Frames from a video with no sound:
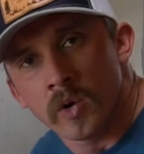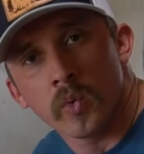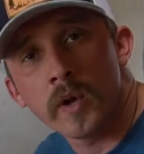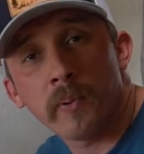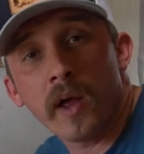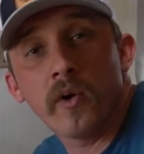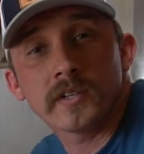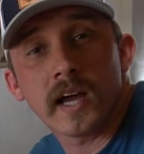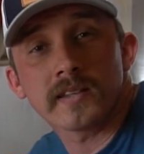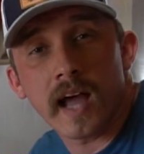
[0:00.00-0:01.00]
We
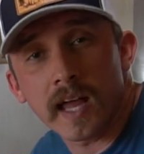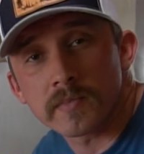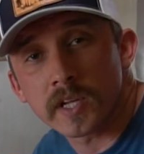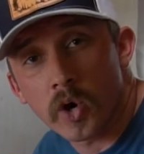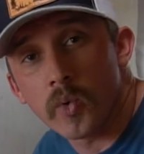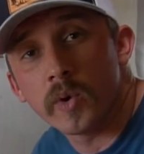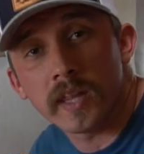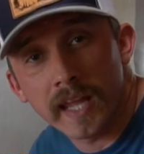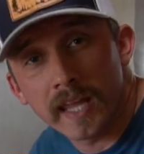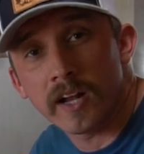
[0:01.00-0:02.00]
prioritize the items that go
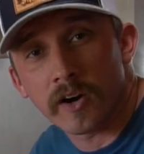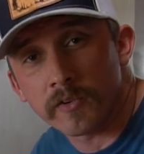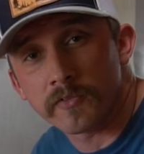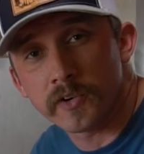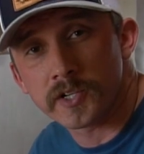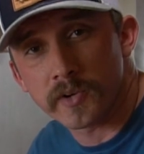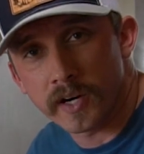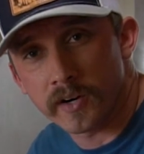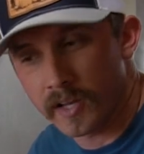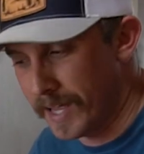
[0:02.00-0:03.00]
within our
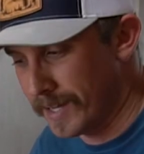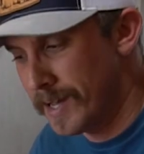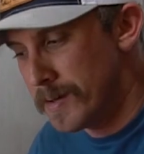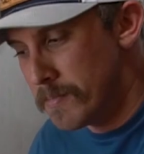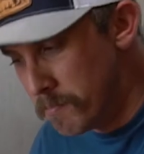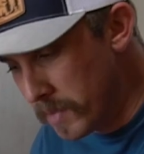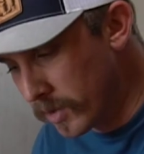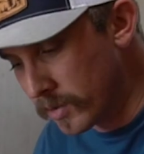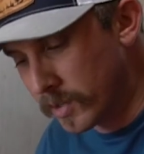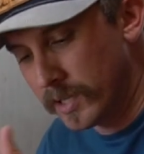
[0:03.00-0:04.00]
refrigerator, like
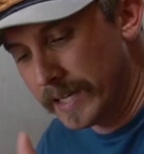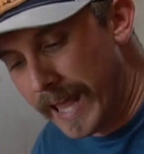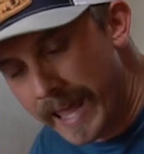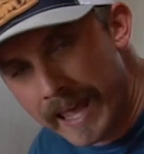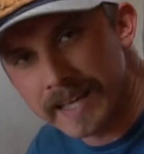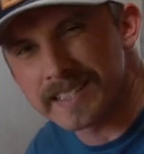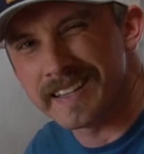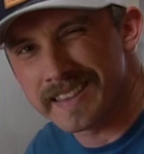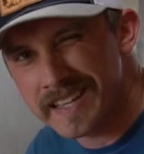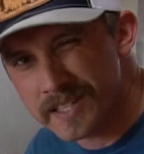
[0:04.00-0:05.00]
milk and eggs
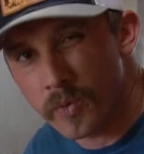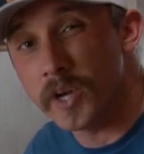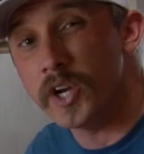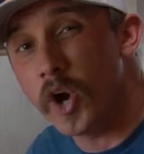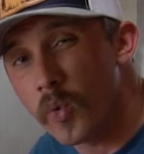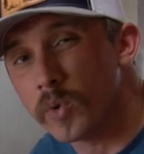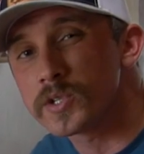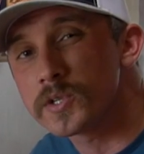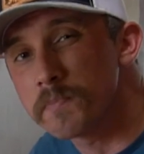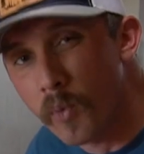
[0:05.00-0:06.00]
and things that we know will
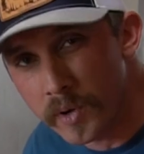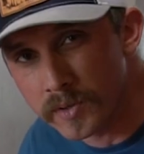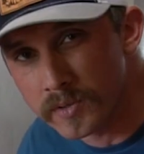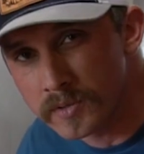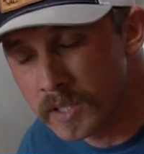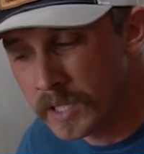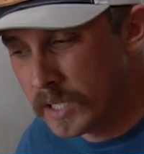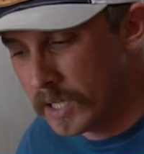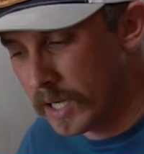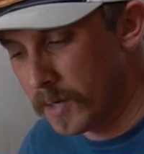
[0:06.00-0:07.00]
spoil.
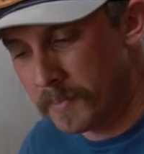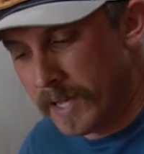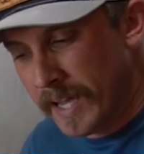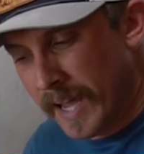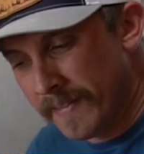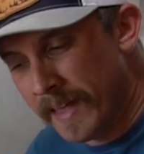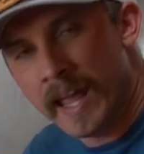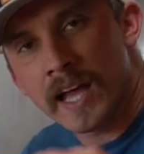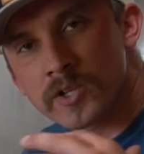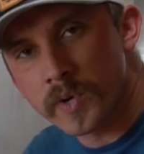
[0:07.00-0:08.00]
And then
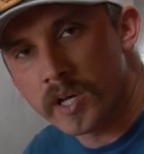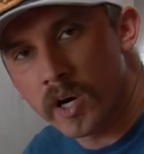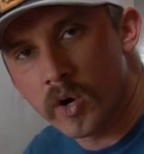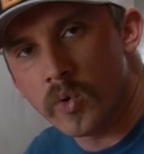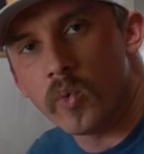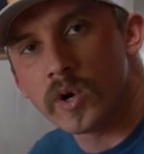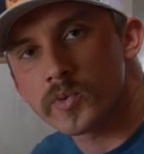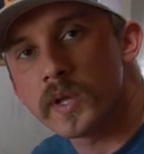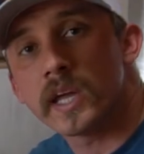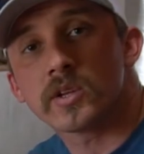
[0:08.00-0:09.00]
as we go,
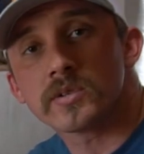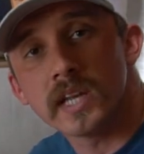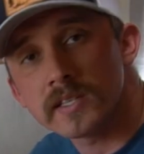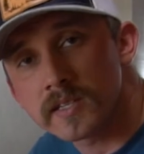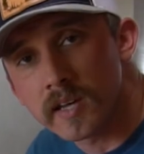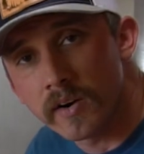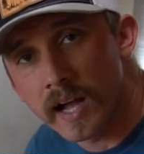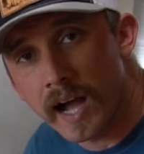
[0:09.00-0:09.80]
once we get those necessary